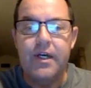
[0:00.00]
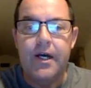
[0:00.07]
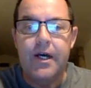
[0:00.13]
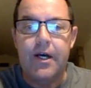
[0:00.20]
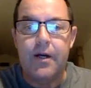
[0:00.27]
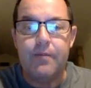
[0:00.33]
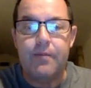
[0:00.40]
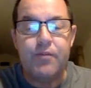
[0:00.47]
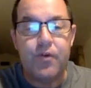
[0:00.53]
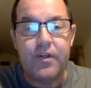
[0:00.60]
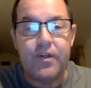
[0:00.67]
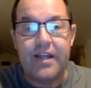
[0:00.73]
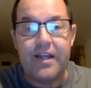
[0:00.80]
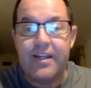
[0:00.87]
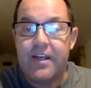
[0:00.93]
At
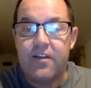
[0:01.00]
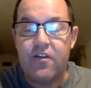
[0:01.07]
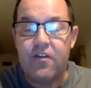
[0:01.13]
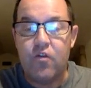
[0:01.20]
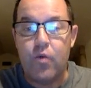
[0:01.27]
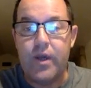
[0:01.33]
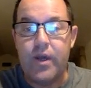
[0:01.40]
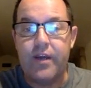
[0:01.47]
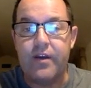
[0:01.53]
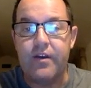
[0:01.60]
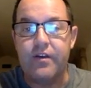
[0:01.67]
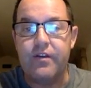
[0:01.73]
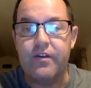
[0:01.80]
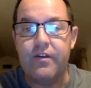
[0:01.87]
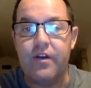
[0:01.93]
the end of this week
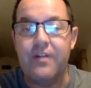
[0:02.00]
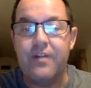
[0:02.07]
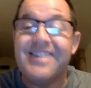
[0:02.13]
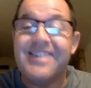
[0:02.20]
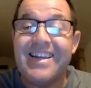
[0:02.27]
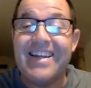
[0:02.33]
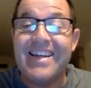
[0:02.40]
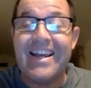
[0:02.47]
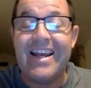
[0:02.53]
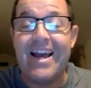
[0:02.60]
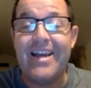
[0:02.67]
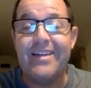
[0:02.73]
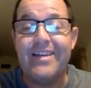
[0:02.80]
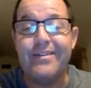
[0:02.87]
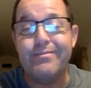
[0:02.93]
is on Sunday
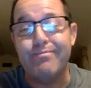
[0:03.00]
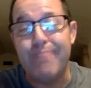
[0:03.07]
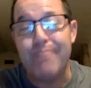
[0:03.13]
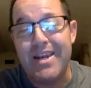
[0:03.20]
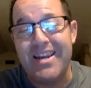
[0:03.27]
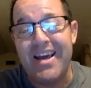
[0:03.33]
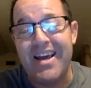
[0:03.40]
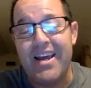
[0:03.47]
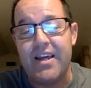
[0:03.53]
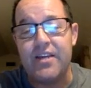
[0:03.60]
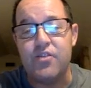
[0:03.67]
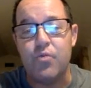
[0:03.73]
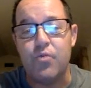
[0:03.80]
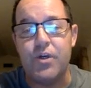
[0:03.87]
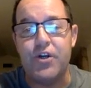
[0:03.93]
night, midnight
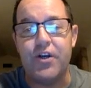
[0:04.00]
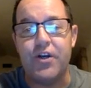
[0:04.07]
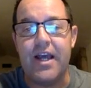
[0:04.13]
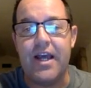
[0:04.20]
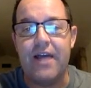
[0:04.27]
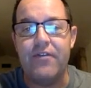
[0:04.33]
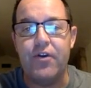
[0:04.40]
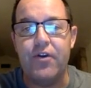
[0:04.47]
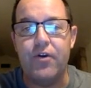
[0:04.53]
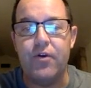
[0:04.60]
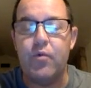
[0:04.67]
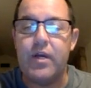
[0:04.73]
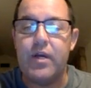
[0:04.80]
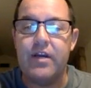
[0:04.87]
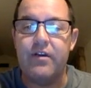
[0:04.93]
is when you're going to have
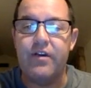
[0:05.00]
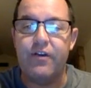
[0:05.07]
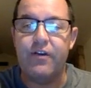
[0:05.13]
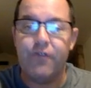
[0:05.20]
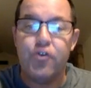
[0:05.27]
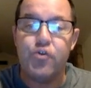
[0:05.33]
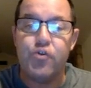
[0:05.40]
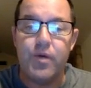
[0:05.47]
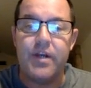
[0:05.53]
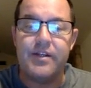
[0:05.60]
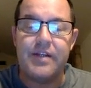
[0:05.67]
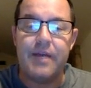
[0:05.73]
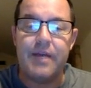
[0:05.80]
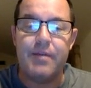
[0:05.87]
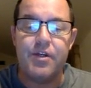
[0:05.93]
your first written
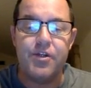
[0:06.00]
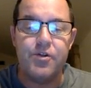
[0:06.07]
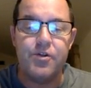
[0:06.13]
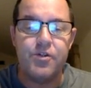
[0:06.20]
assignment due.